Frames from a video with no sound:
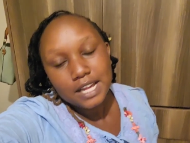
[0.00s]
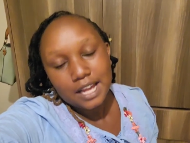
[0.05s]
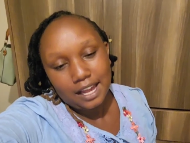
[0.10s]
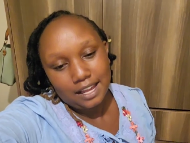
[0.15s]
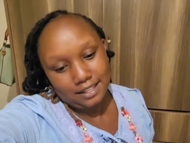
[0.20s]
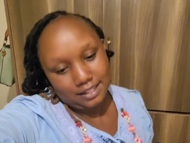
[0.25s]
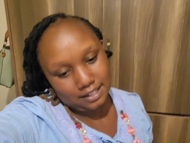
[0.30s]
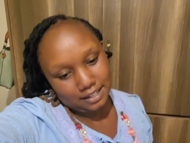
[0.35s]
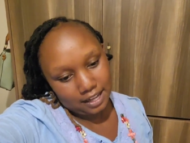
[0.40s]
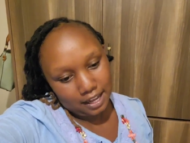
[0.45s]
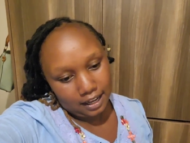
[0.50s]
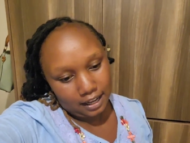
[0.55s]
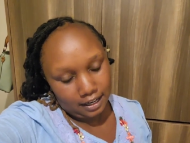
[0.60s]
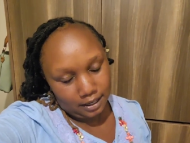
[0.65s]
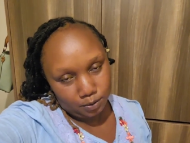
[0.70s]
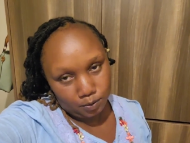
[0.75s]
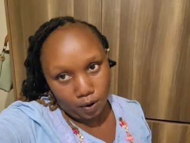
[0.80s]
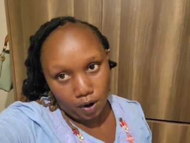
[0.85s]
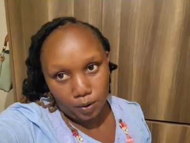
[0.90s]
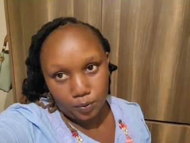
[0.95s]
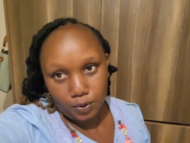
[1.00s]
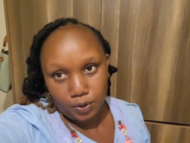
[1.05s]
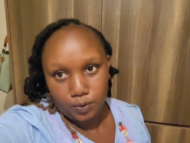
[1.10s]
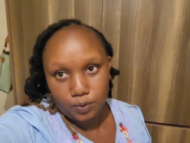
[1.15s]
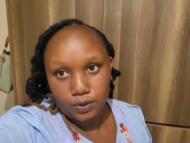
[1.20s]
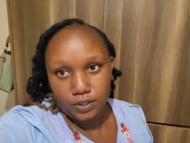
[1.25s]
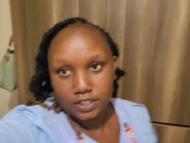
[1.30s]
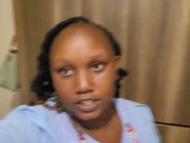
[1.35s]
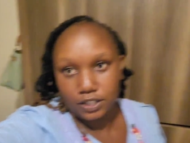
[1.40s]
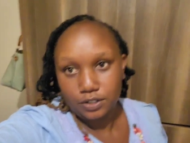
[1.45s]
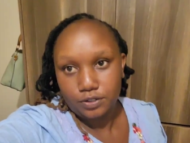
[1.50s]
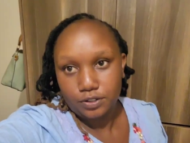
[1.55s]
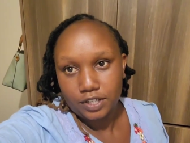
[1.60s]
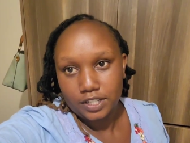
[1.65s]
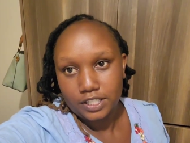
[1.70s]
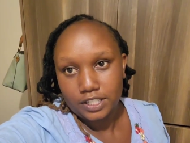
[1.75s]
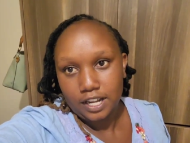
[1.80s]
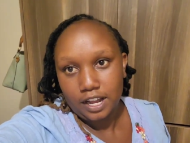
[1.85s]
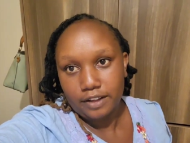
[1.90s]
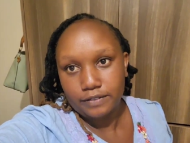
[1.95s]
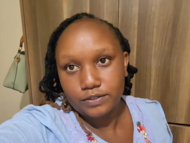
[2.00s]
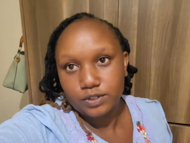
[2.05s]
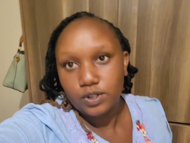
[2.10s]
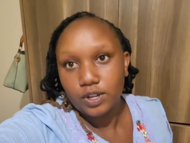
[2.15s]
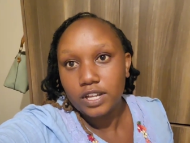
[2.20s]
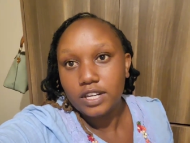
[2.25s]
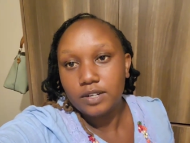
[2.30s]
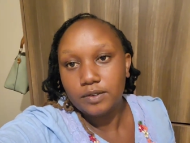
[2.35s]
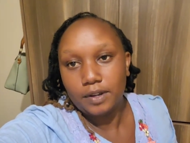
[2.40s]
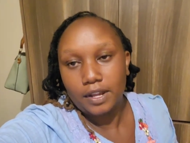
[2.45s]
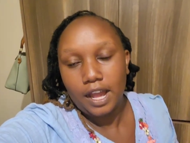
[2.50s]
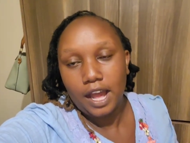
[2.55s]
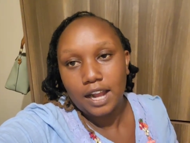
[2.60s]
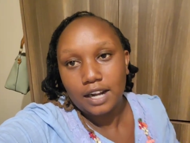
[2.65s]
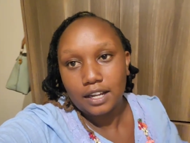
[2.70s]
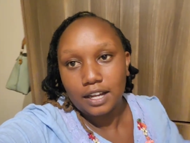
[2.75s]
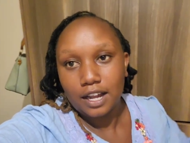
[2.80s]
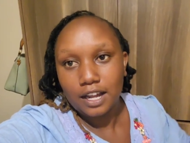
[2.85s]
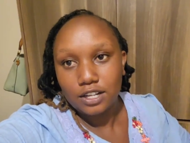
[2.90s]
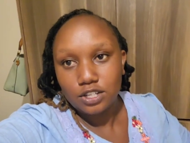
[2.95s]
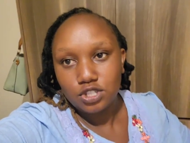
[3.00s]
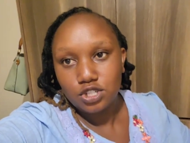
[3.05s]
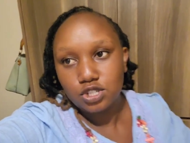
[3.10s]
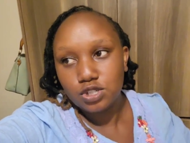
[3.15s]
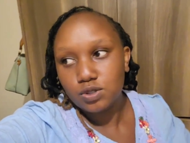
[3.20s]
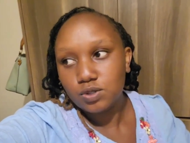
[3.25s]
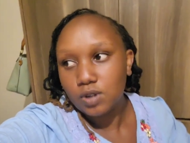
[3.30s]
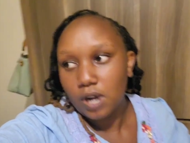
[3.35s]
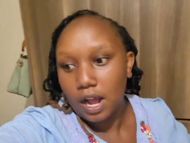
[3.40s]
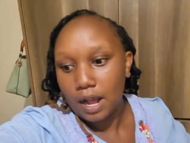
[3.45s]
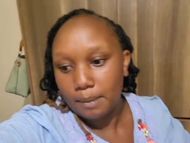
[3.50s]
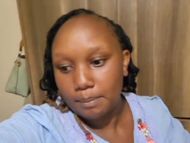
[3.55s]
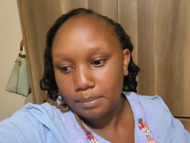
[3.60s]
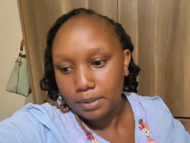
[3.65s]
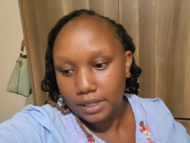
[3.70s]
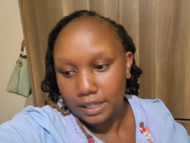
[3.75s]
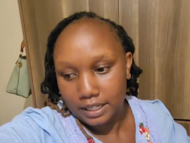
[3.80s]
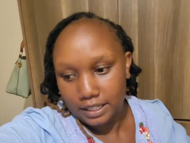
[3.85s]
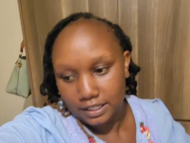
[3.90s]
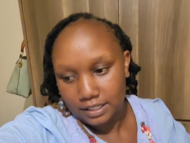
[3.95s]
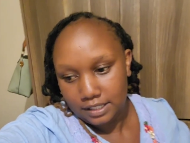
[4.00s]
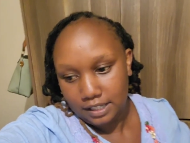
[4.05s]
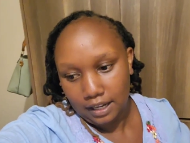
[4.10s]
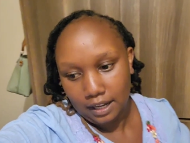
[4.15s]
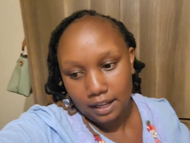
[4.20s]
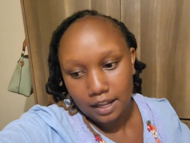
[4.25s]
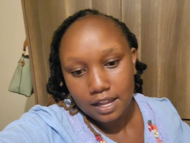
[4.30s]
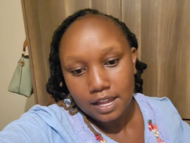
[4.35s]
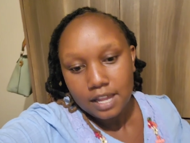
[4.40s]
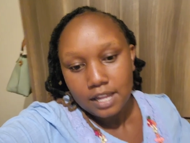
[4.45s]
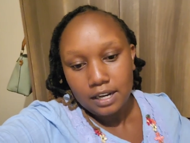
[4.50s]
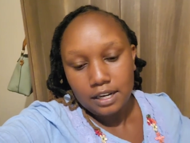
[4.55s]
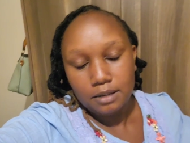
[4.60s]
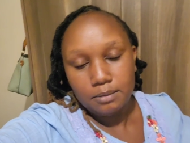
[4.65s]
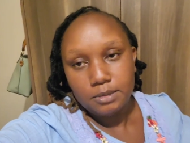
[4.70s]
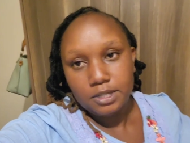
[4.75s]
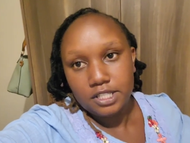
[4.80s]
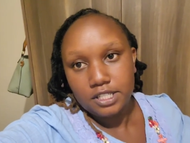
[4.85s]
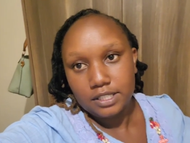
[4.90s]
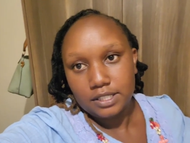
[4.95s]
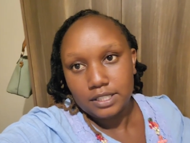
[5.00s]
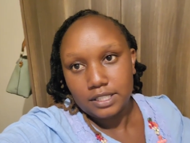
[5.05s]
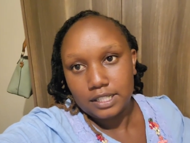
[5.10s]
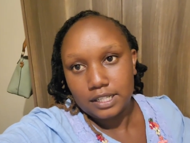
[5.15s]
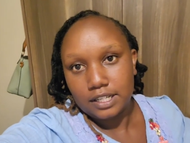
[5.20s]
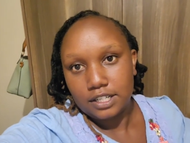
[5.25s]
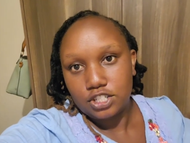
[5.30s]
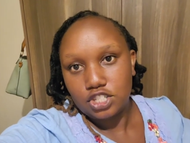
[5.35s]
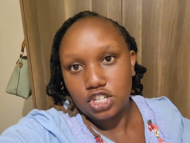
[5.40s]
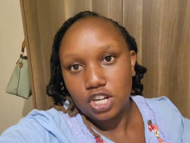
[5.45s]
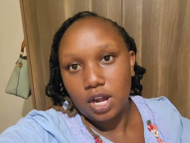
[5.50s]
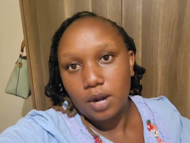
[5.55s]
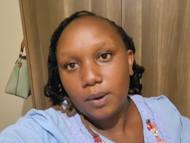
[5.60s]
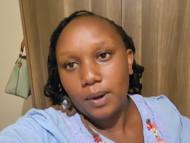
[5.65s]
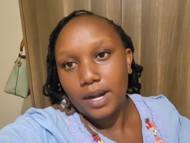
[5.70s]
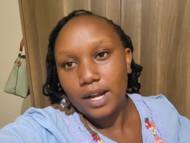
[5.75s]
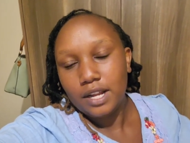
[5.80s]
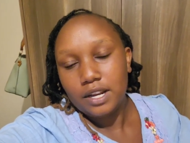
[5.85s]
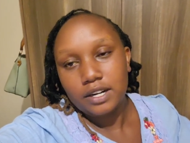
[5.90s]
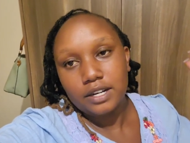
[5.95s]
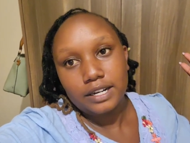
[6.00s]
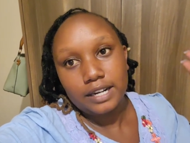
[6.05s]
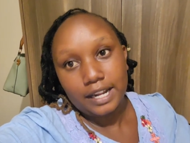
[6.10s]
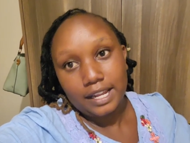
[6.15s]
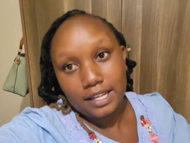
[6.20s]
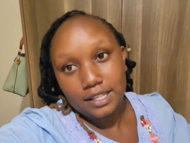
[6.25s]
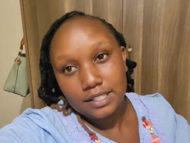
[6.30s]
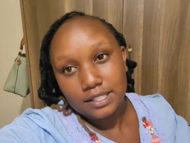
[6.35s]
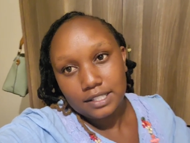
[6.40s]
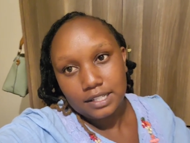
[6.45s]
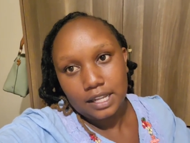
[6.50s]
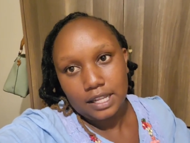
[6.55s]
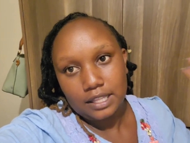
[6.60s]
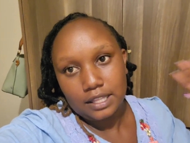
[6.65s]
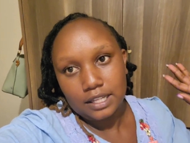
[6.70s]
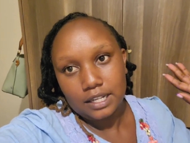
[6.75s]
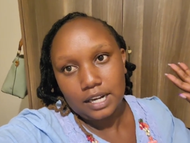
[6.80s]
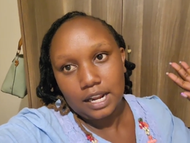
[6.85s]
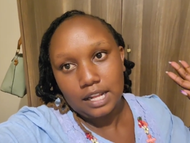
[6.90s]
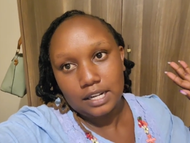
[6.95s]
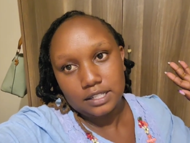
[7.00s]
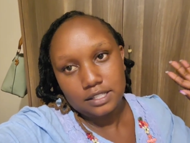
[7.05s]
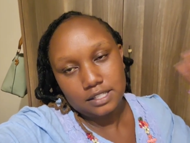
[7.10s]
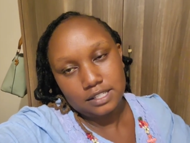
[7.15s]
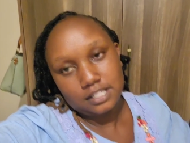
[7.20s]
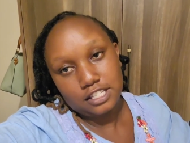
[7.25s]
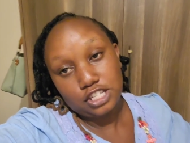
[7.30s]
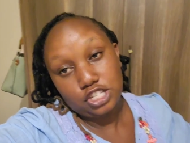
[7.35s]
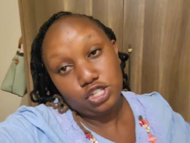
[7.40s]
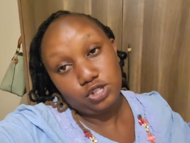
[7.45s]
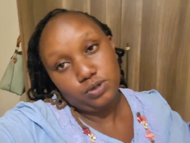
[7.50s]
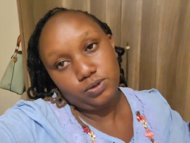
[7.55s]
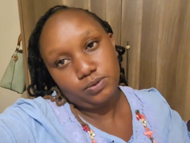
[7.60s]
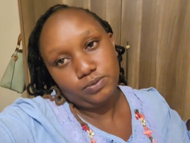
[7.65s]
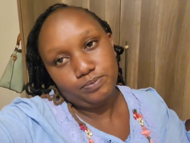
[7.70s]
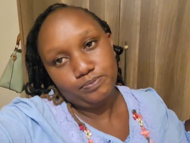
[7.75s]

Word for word: i think i can work with what i already have so anyway i'll catch you up later let me just take a shower rest and then i'll see you